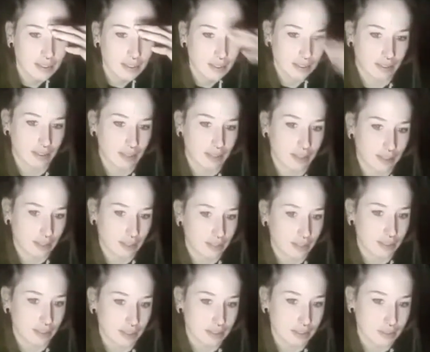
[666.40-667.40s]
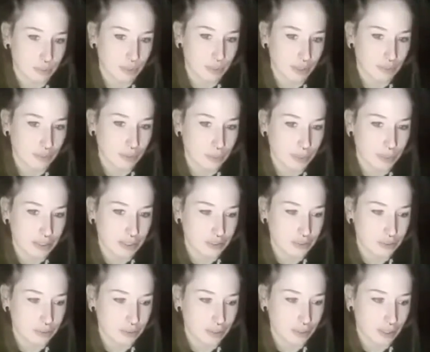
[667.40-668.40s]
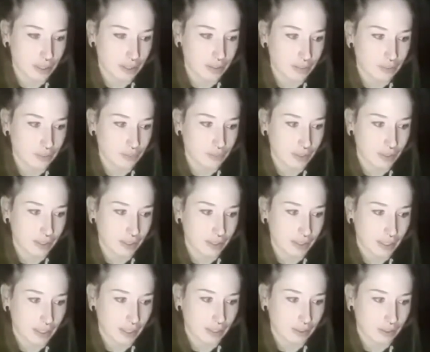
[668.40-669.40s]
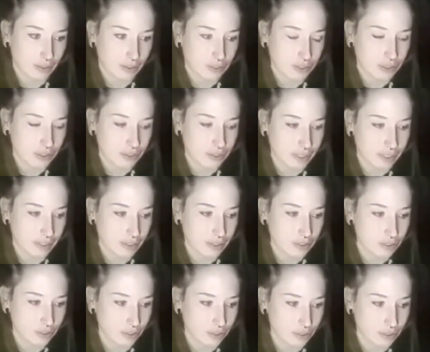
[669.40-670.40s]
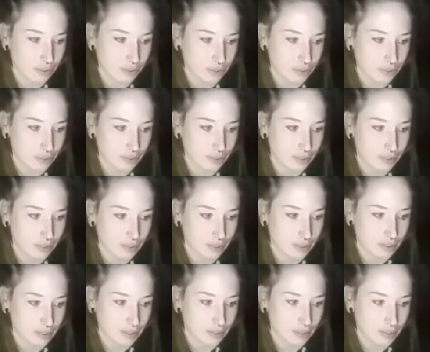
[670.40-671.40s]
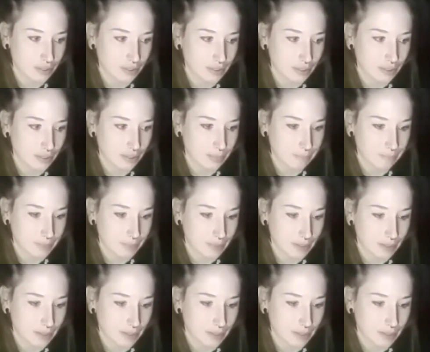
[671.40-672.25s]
And that's one of the ways to identify energy signatures, and